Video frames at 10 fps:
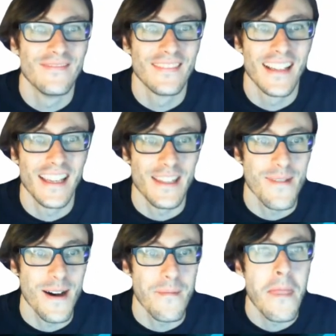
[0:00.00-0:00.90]
hit
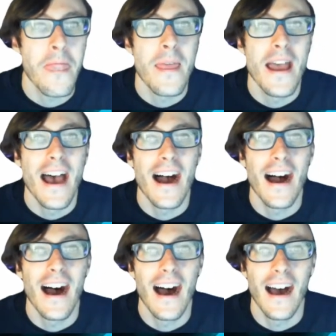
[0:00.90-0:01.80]
them up.
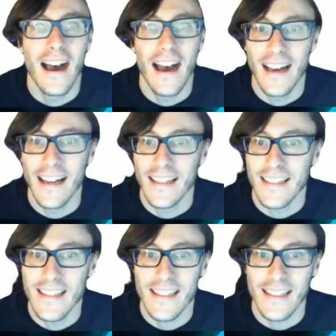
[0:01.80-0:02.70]

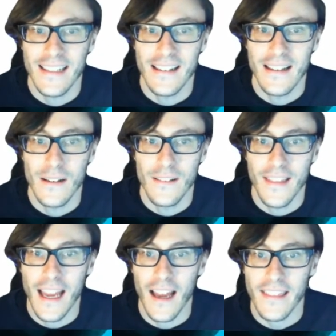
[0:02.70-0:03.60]
And
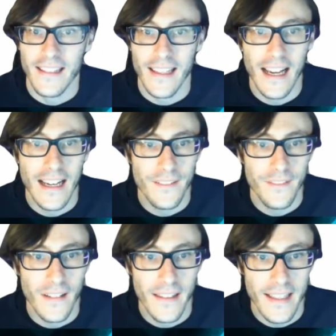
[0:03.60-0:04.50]
I think
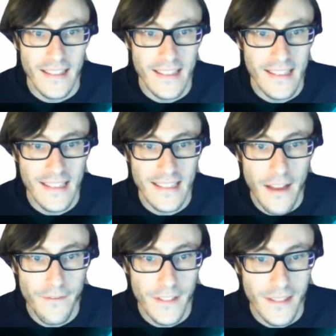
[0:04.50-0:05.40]
it's
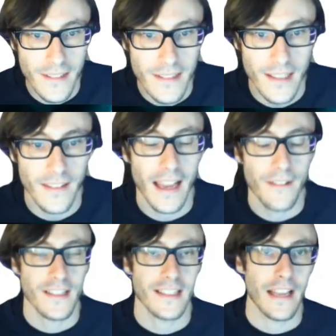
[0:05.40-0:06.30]
7. So they
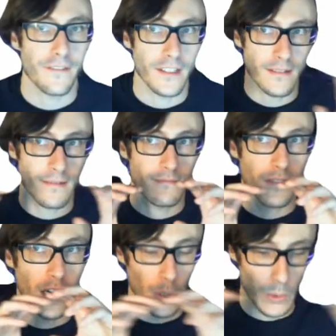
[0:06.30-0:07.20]
have 7
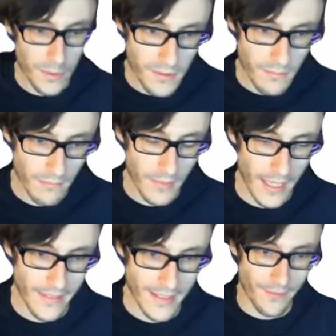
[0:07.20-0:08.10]
holes
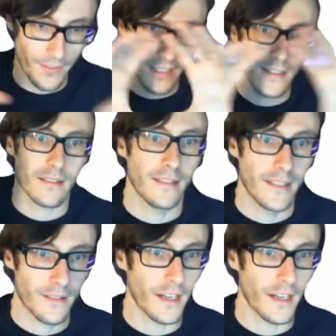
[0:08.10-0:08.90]
in this device, in this kind